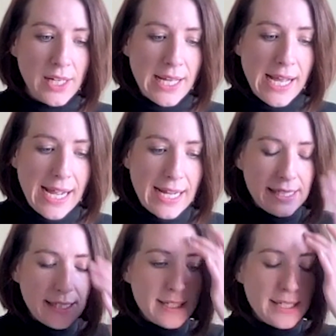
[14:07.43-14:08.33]

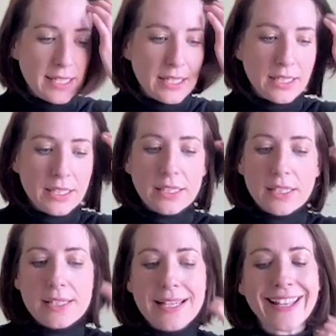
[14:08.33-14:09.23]
And
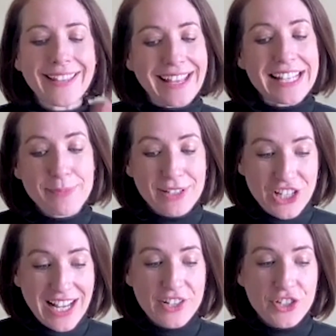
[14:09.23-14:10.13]
that's been
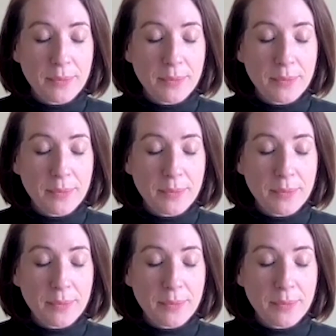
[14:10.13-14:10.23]
challenging.